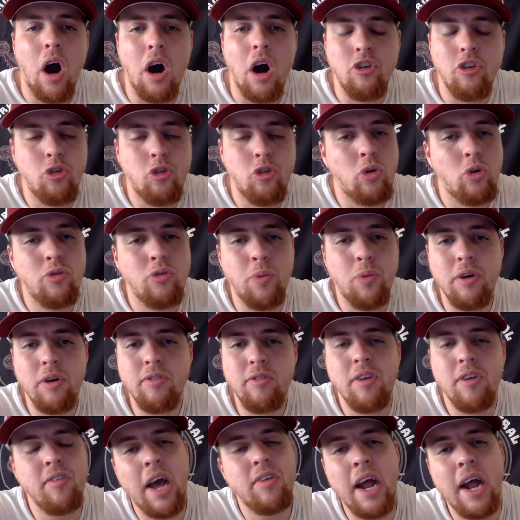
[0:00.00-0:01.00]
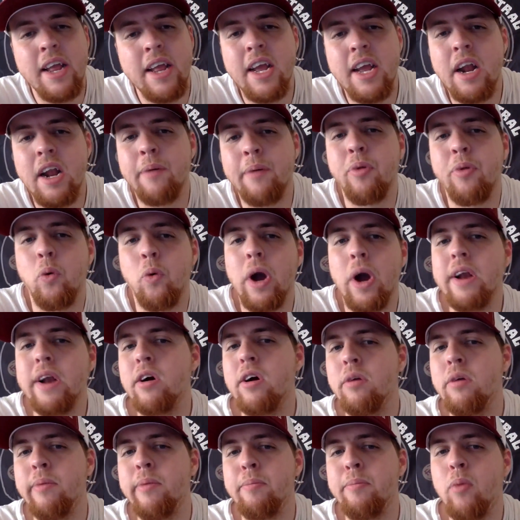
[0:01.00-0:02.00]
George Wilson, he's got to get up the weight a
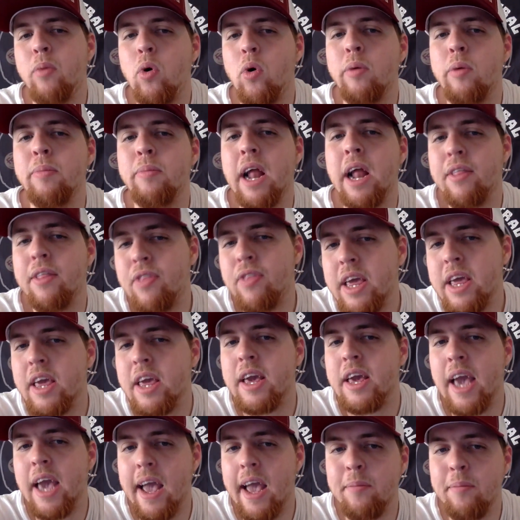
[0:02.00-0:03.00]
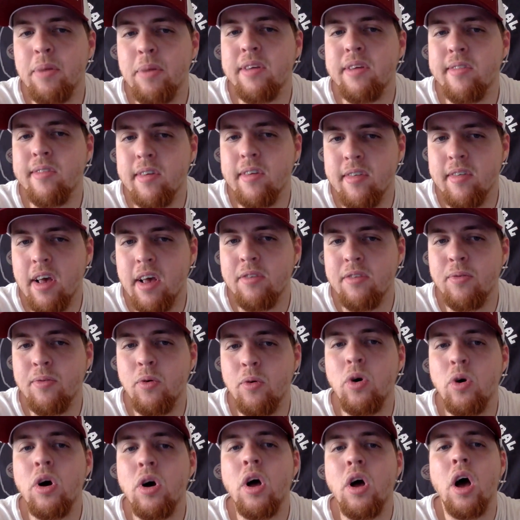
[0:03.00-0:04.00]
little bit more, but I think he can be
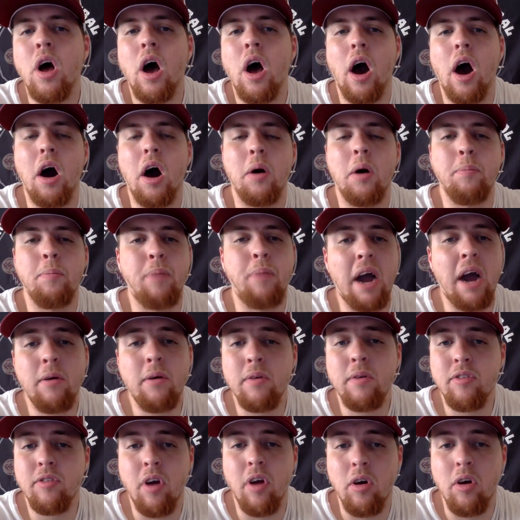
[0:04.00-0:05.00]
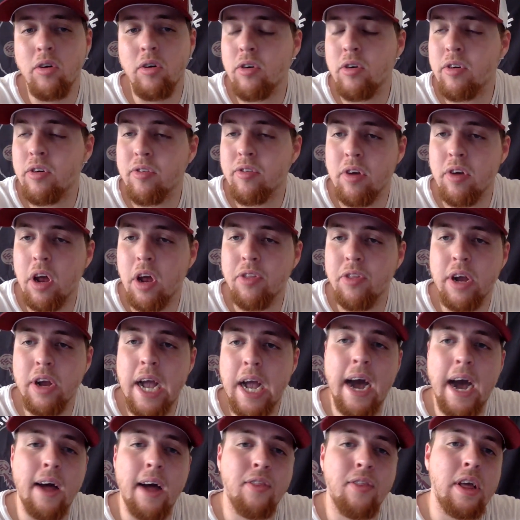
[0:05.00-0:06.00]
successful. Byron Turner is another
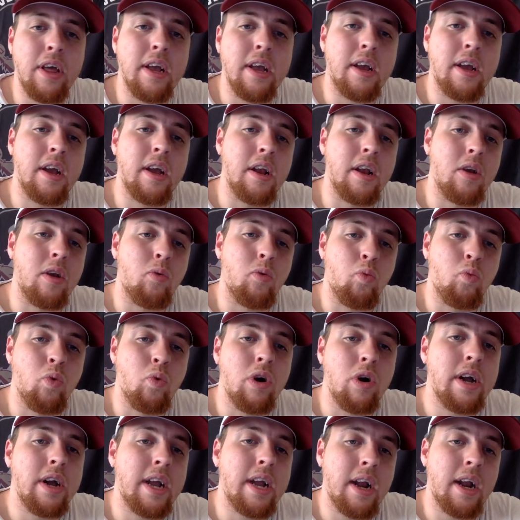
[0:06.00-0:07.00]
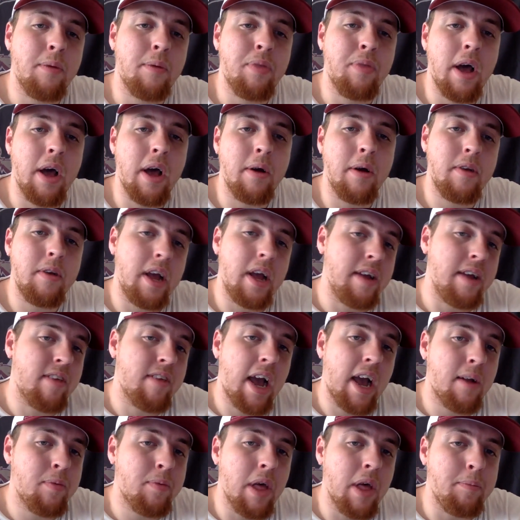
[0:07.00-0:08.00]
guy I think can really get up that he's
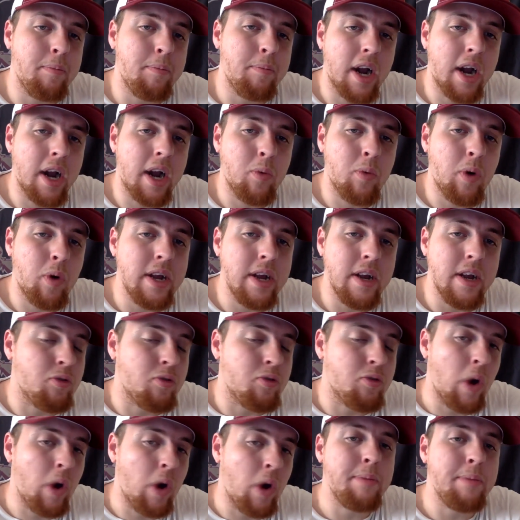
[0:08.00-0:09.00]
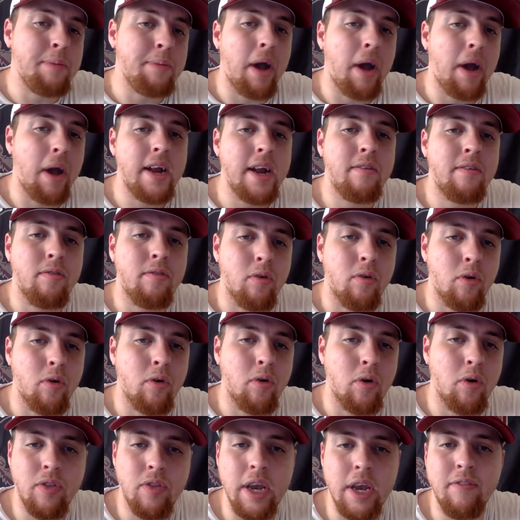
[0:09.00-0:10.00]
got up that body weight, and he's ready-made
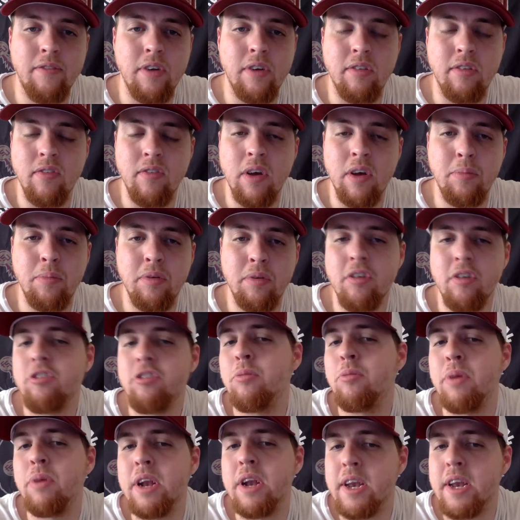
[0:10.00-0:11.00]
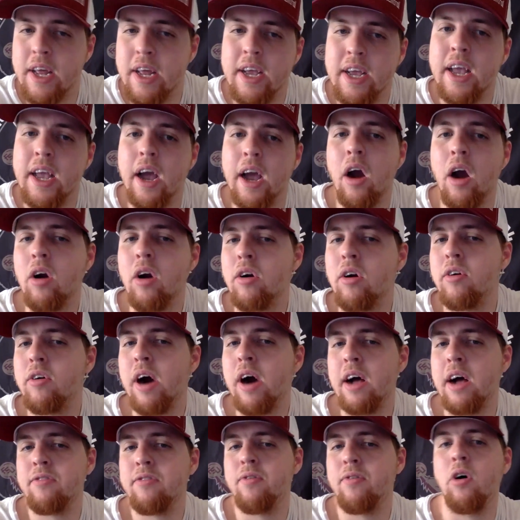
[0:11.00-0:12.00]
for the defensive end position, but he did get hurt
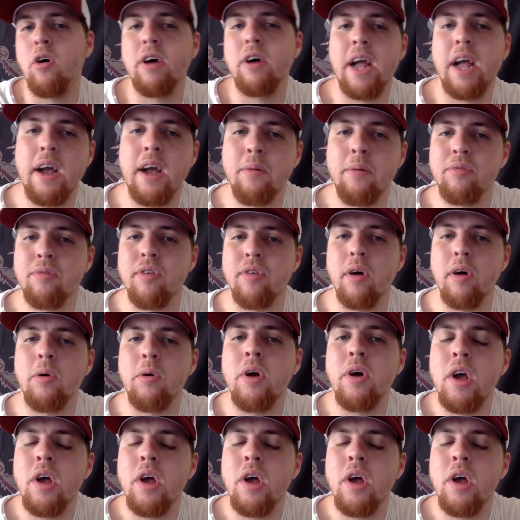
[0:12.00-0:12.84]
last fall camp, so